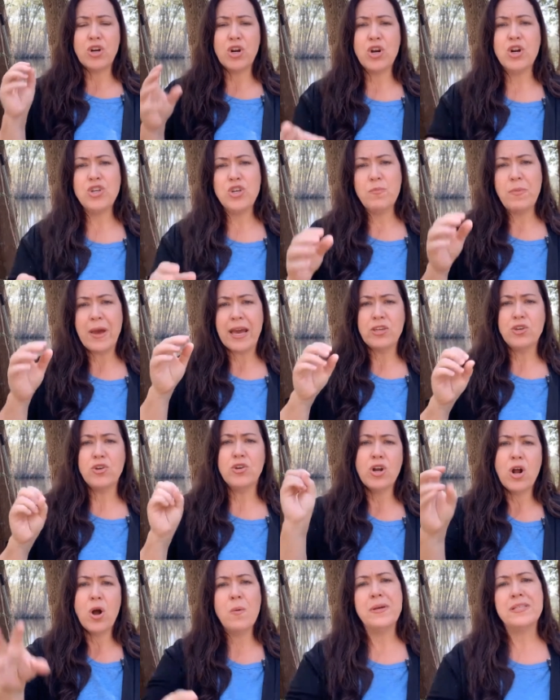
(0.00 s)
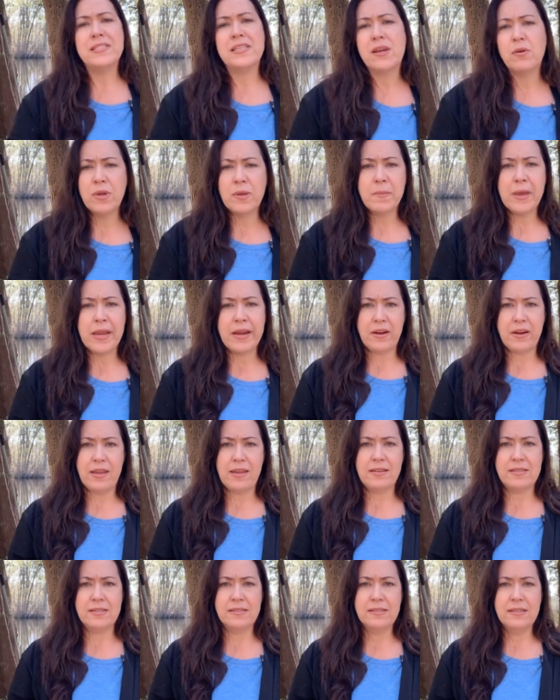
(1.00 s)
earn you back. You can always get
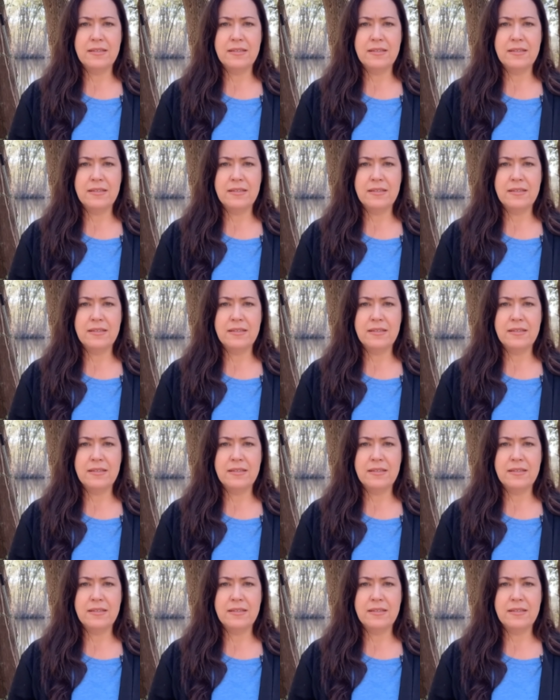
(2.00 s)
remarried.